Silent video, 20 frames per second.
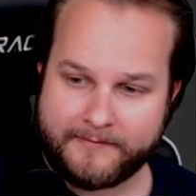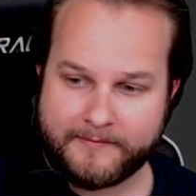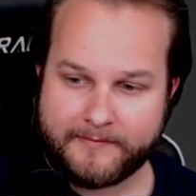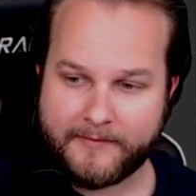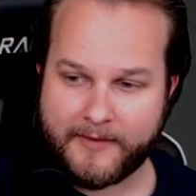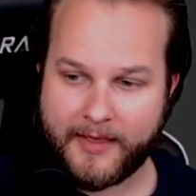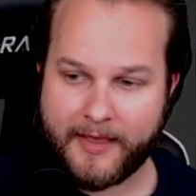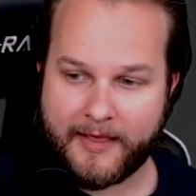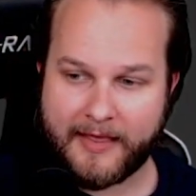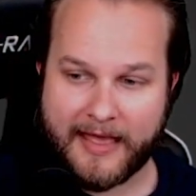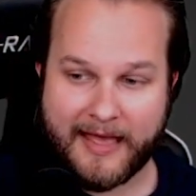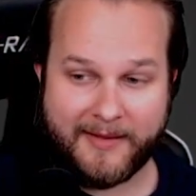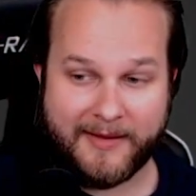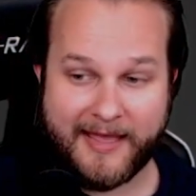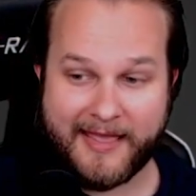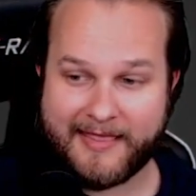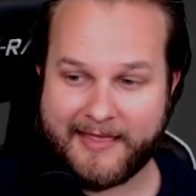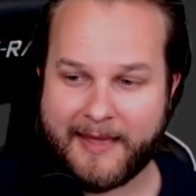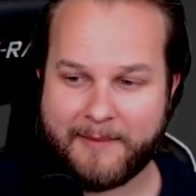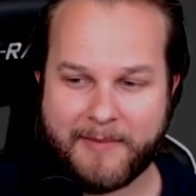
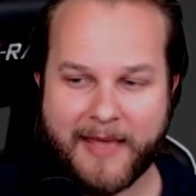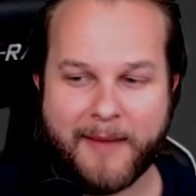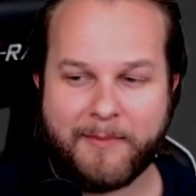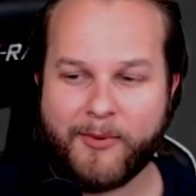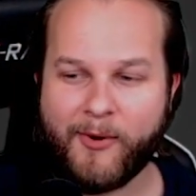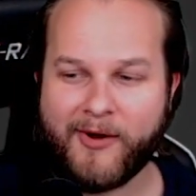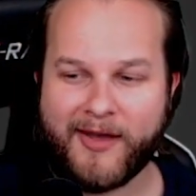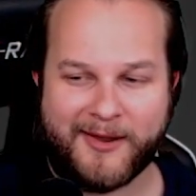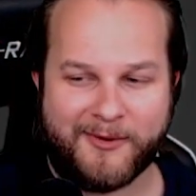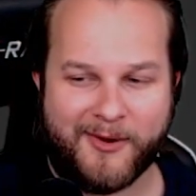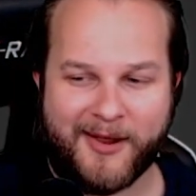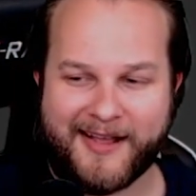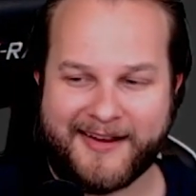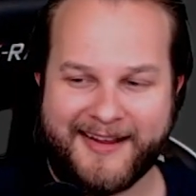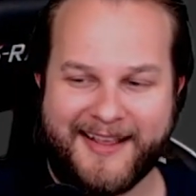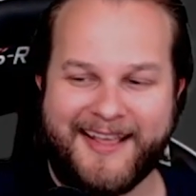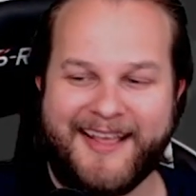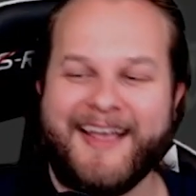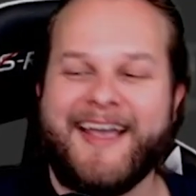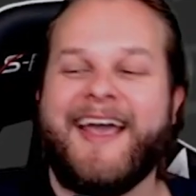Yeah, that boy ain't run.
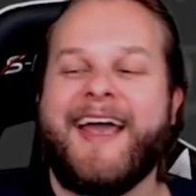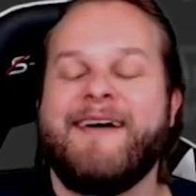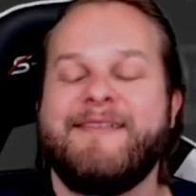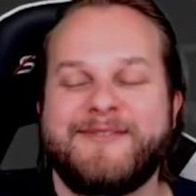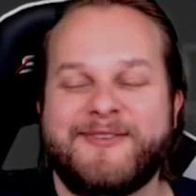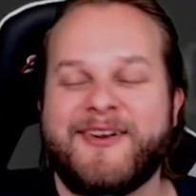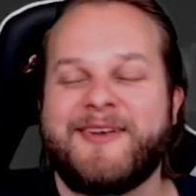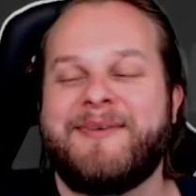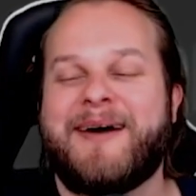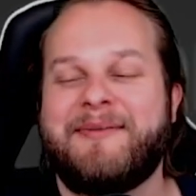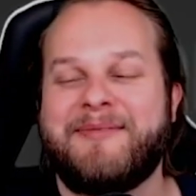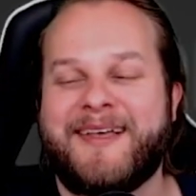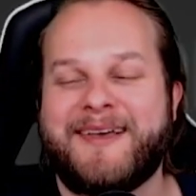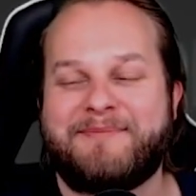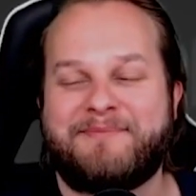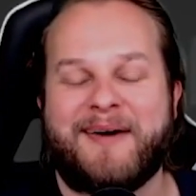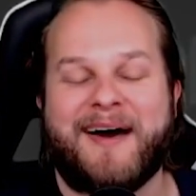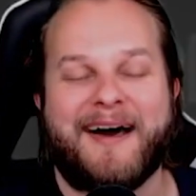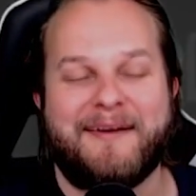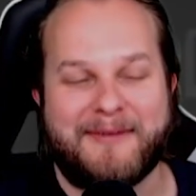I was like
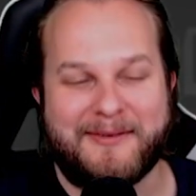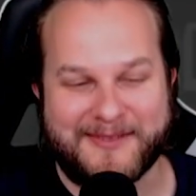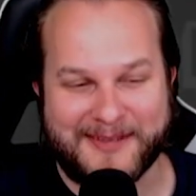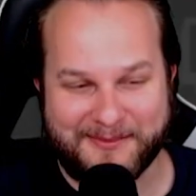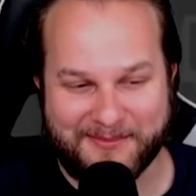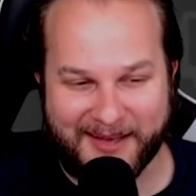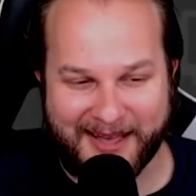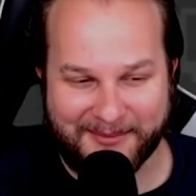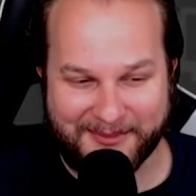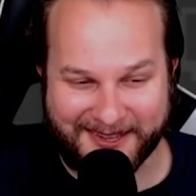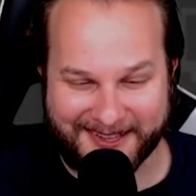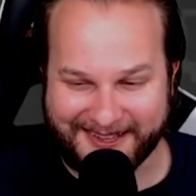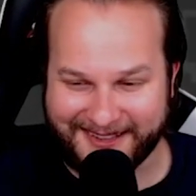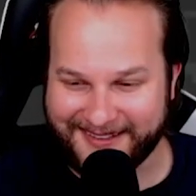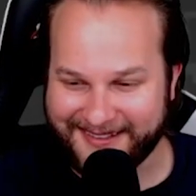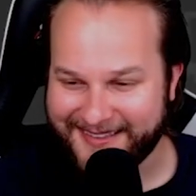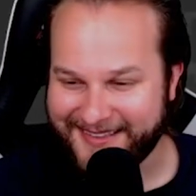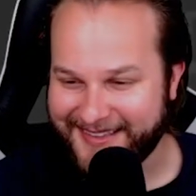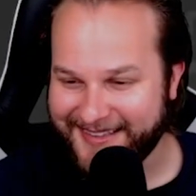Bobby Hill.